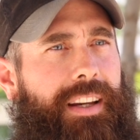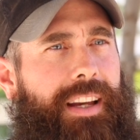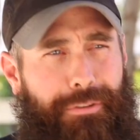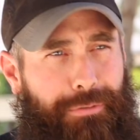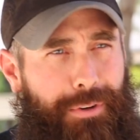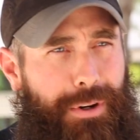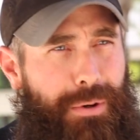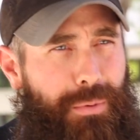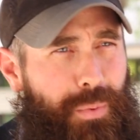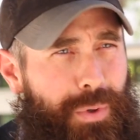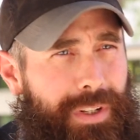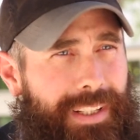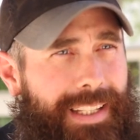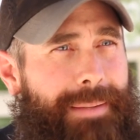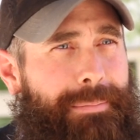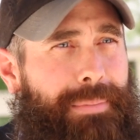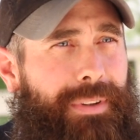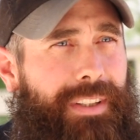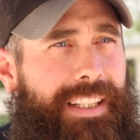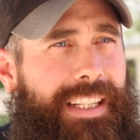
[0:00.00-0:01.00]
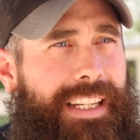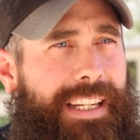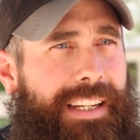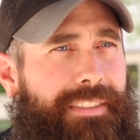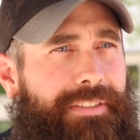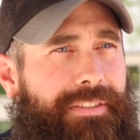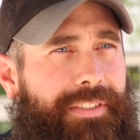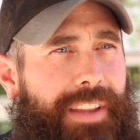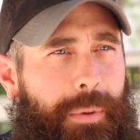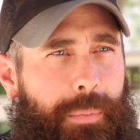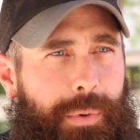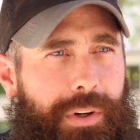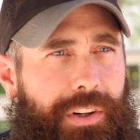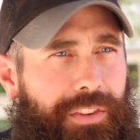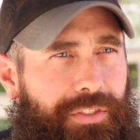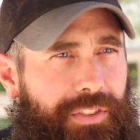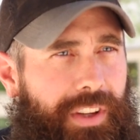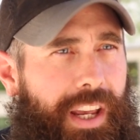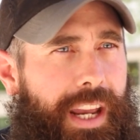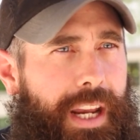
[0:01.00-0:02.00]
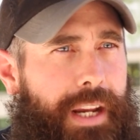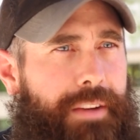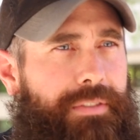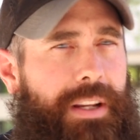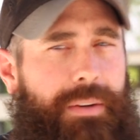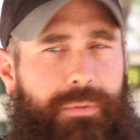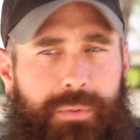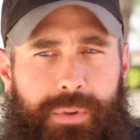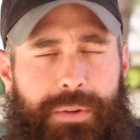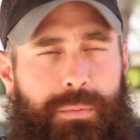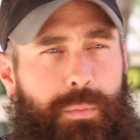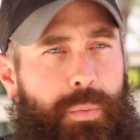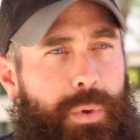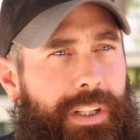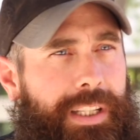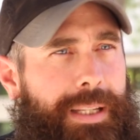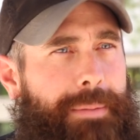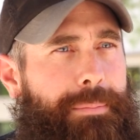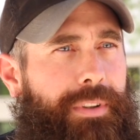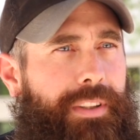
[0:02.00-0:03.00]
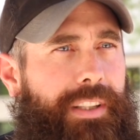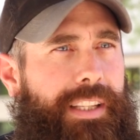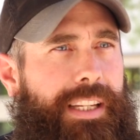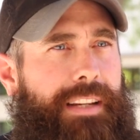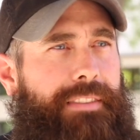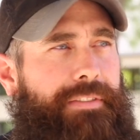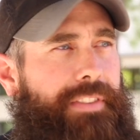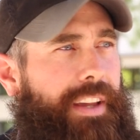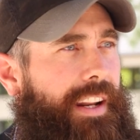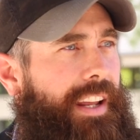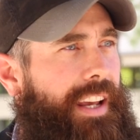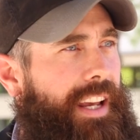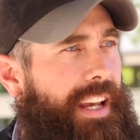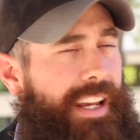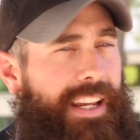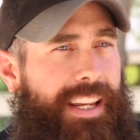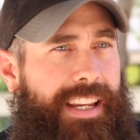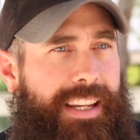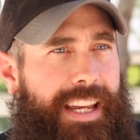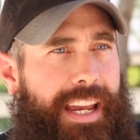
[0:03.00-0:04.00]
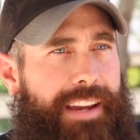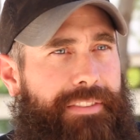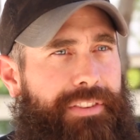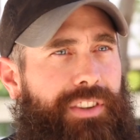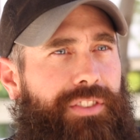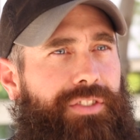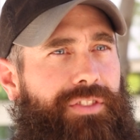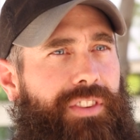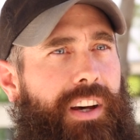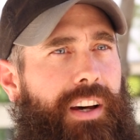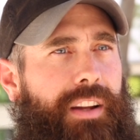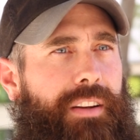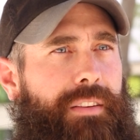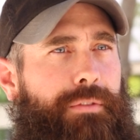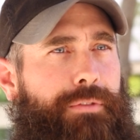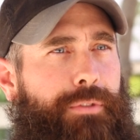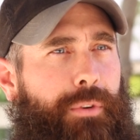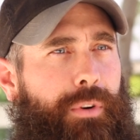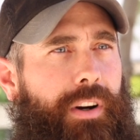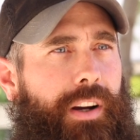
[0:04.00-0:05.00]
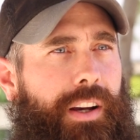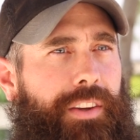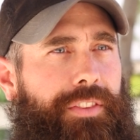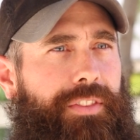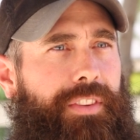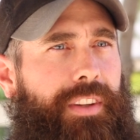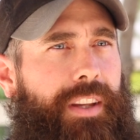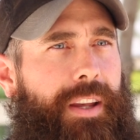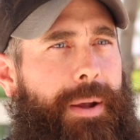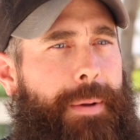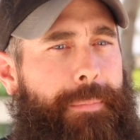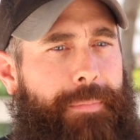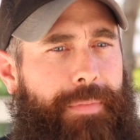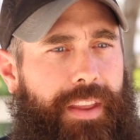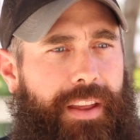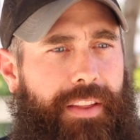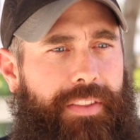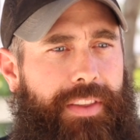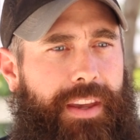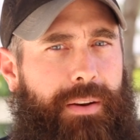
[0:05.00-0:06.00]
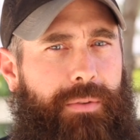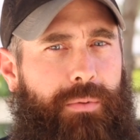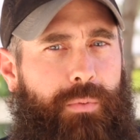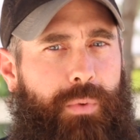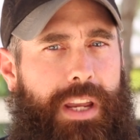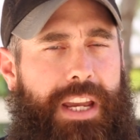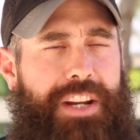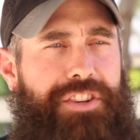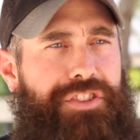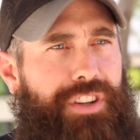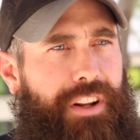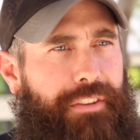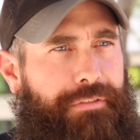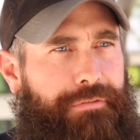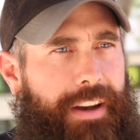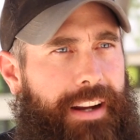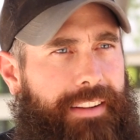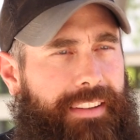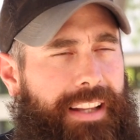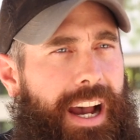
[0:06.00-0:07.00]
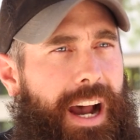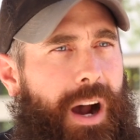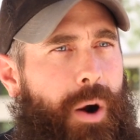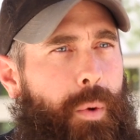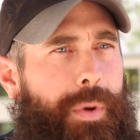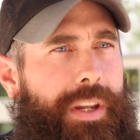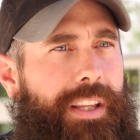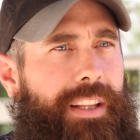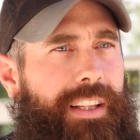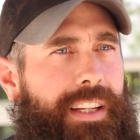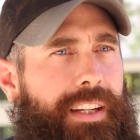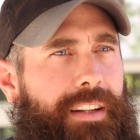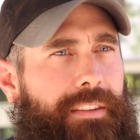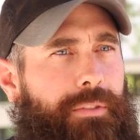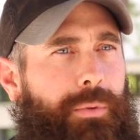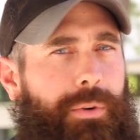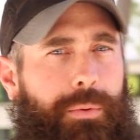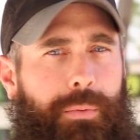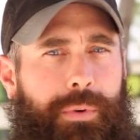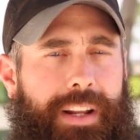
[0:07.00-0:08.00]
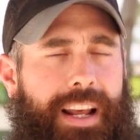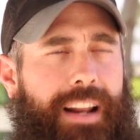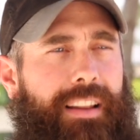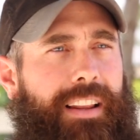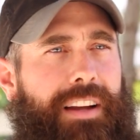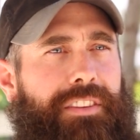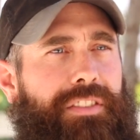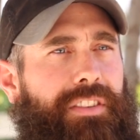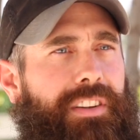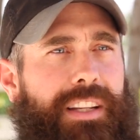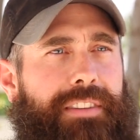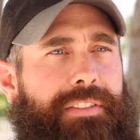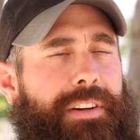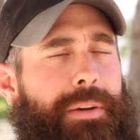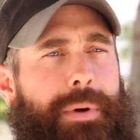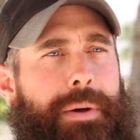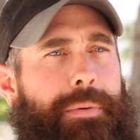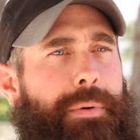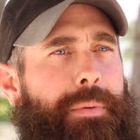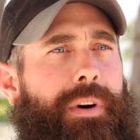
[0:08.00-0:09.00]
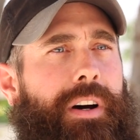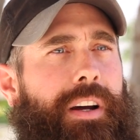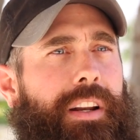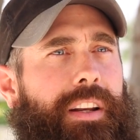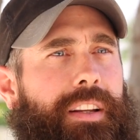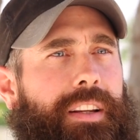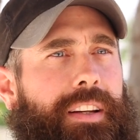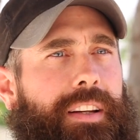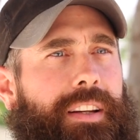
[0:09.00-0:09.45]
If we really believe that we are saved, if we really believe that he gave his son for us, then it should affect how we live. We're not allowed to live any way we want.